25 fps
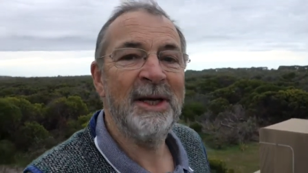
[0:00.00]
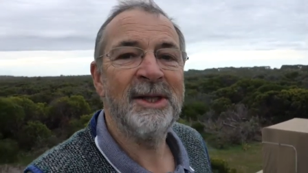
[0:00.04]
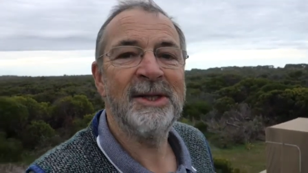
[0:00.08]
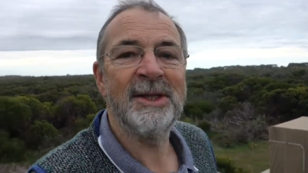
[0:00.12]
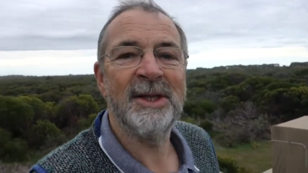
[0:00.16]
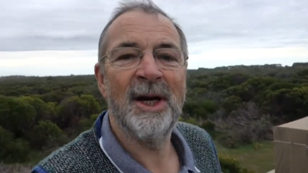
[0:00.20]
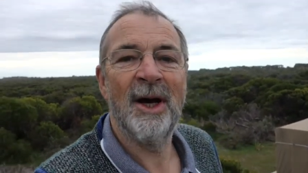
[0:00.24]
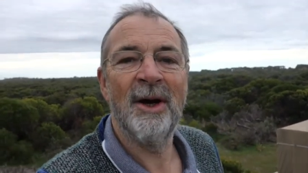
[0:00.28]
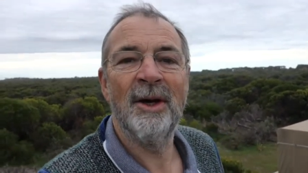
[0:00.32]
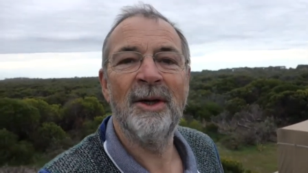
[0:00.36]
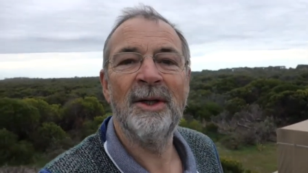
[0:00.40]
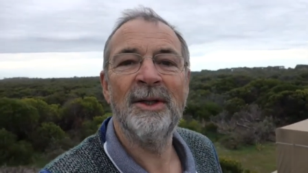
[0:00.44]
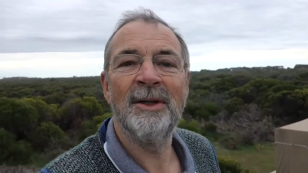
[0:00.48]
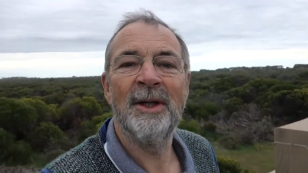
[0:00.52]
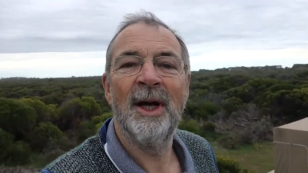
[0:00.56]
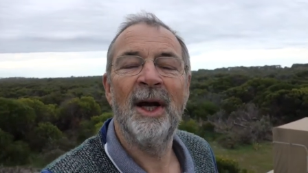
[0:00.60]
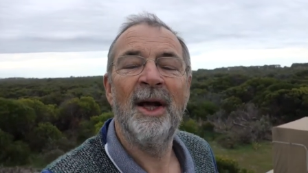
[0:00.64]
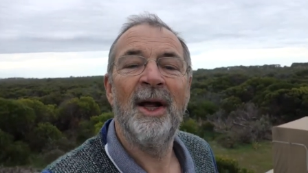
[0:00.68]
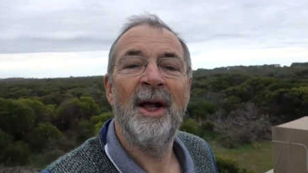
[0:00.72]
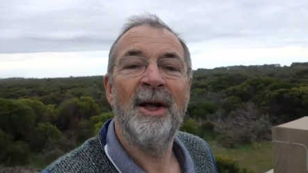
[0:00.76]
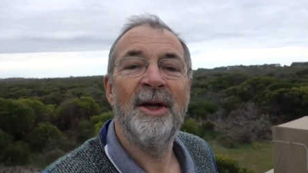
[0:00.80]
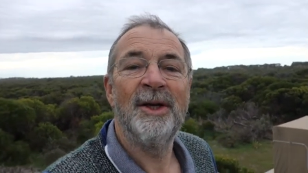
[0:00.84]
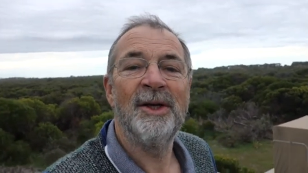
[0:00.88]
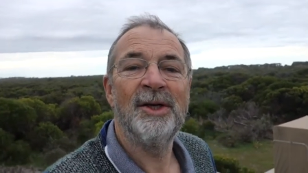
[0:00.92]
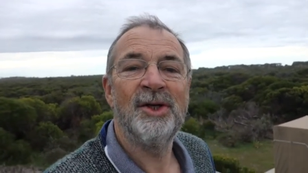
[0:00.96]
So
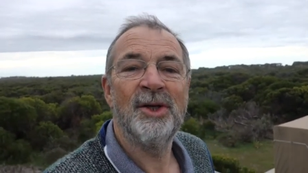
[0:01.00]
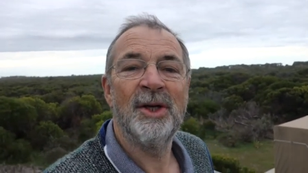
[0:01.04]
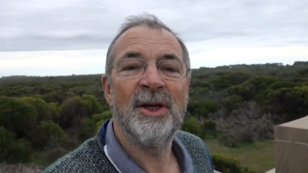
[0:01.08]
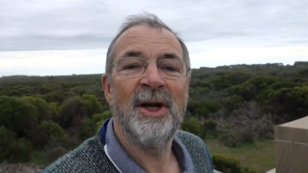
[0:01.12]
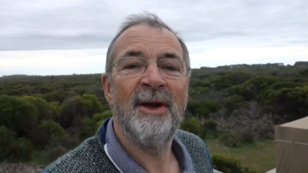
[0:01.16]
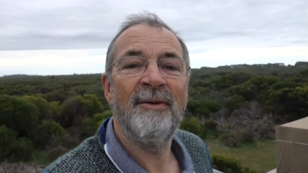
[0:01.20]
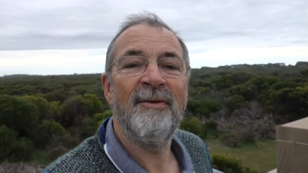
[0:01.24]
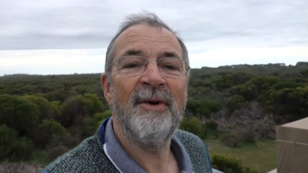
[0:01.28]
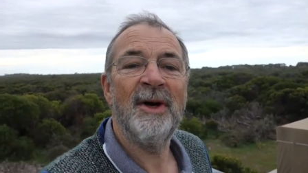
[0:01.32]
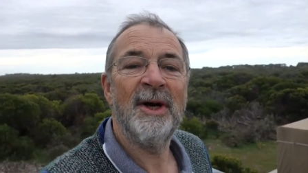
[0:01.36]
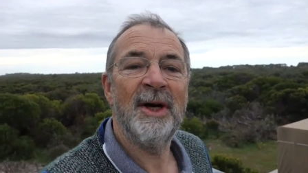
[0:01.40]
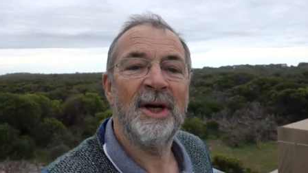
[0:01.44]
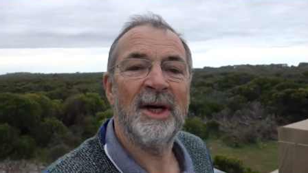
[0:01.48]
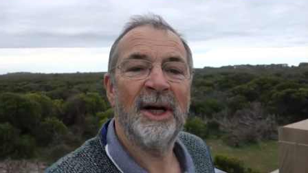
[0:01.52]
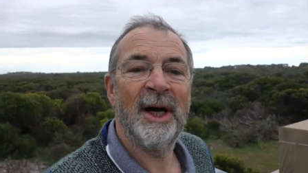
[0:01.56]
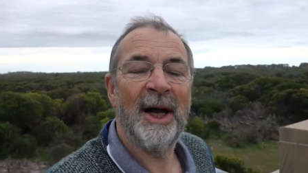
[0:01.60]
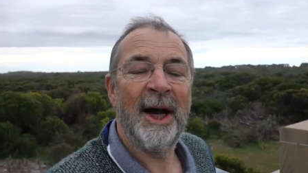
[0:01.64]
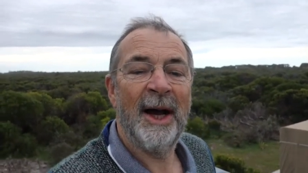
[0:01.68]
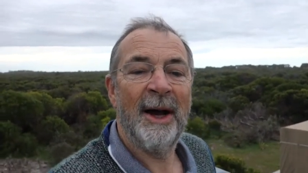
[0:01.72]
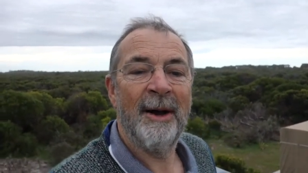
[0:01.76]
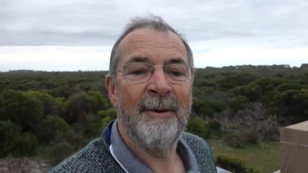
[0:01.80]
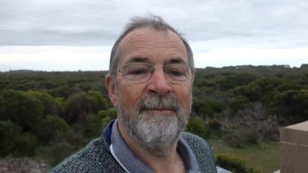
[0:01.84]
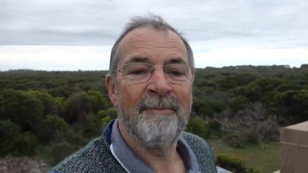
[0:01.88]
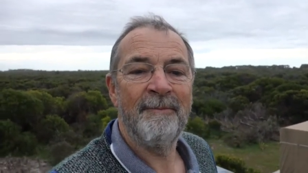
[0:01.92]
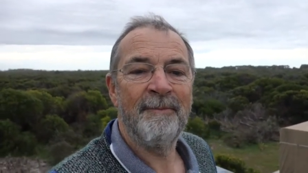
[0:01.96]
you should never
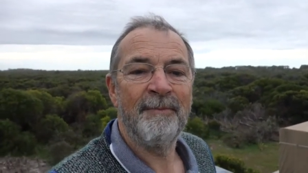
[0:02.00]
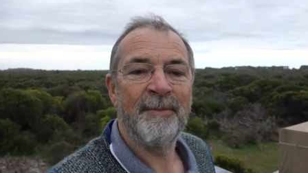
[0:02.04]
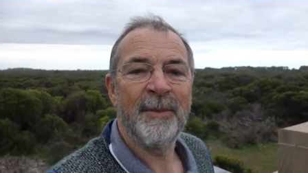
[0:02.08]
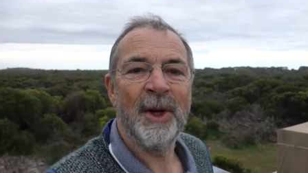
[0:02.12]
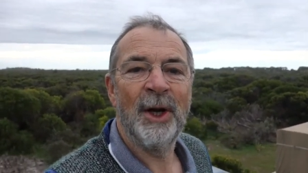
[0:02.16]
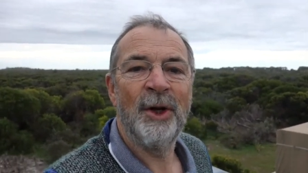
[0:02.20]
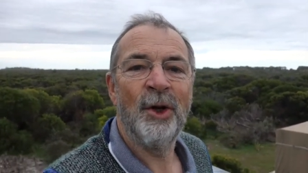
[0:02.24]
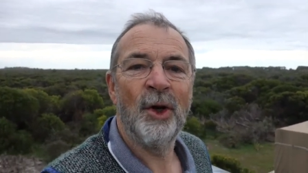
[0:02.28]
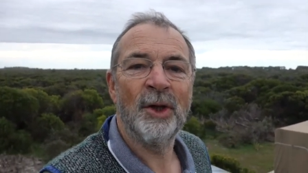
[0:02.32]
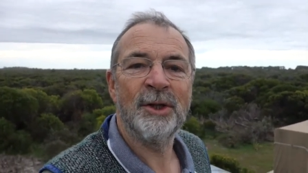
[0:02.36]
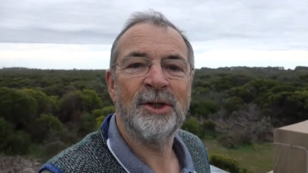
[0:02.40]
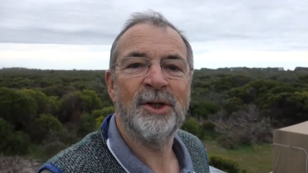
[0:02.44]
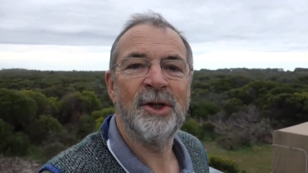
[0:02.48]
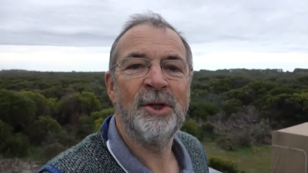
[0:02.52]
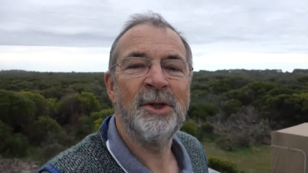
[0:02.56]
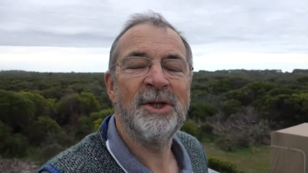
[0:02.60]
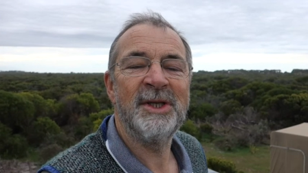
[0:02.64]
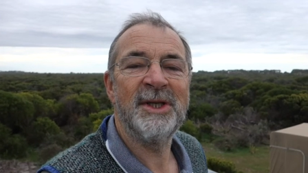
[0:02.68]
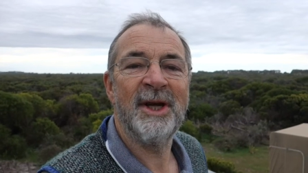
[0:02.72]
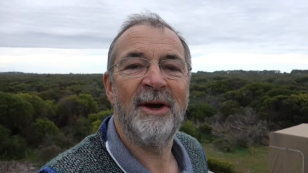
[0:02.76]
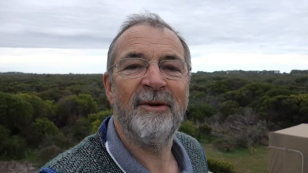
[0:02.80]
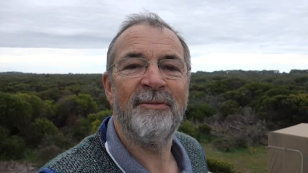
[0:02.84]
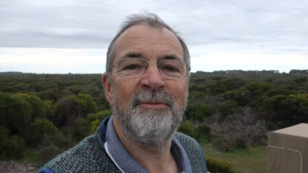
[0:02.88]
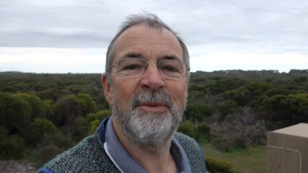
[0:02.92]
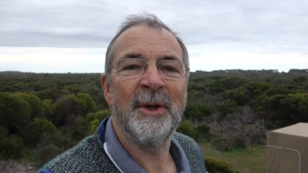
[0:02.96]
um, not do
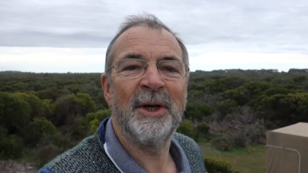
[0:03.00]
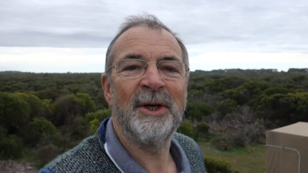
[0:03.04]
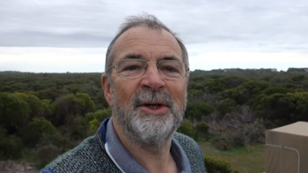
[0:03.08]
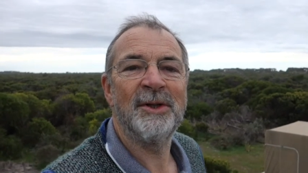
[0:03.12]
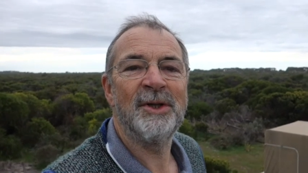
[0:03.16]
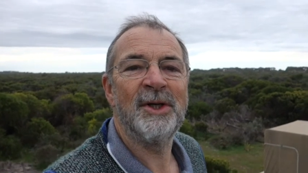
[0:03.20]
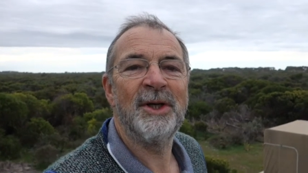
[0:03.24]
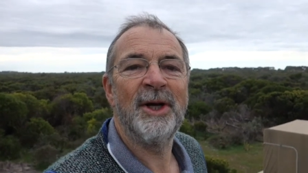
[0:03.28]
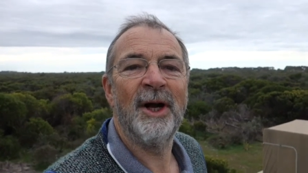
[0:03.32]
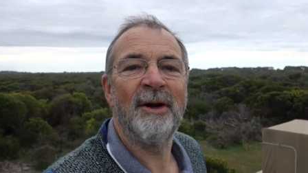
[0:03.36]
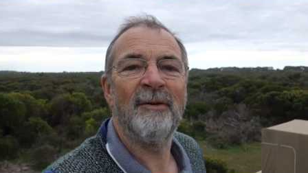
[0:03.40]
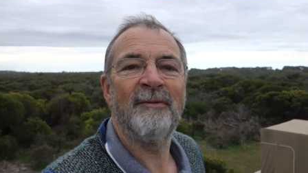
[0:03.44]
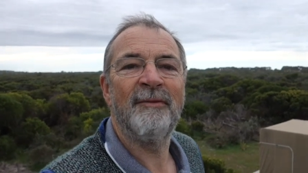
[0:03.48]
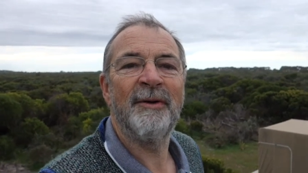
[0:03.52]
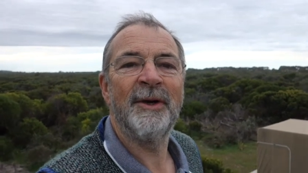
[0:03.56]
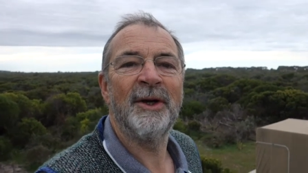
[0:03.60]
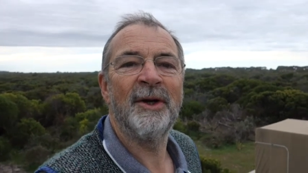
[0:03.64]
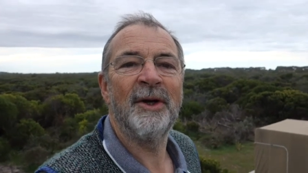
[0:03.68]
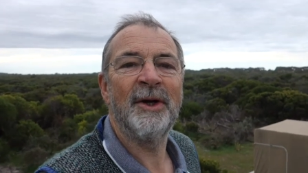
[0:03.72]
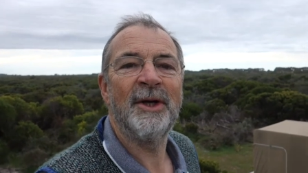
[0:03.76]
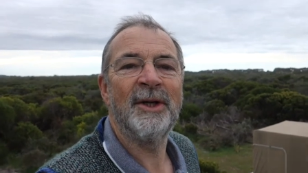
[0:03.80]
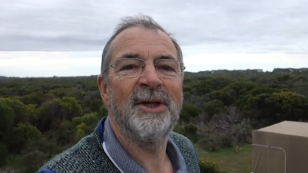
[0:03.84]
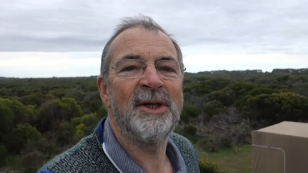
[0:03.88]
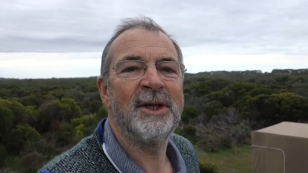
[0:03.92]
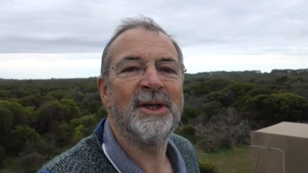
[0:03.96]
stuff because you don't feel
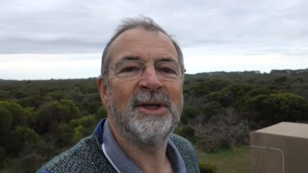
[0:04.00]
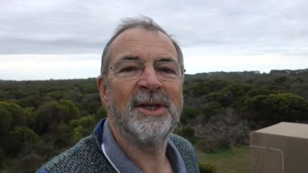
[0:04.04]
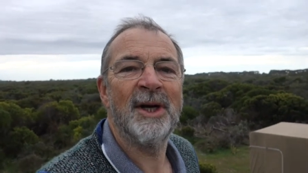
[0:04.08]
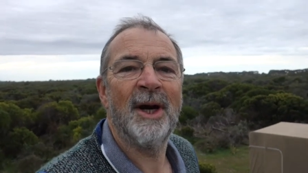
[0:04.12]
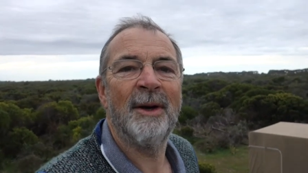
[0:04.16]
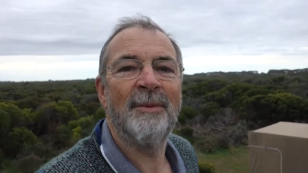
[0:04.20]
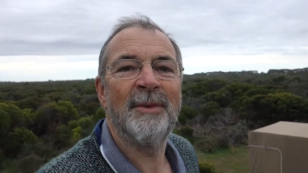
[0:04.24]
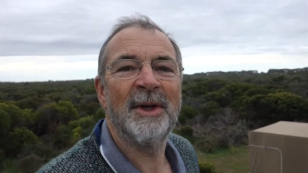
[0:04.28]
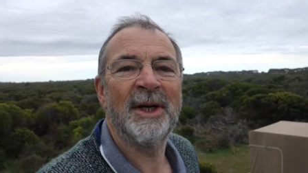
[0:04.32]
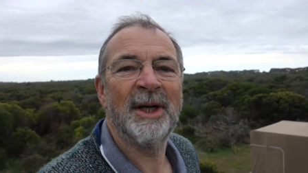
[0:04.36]
good at the time.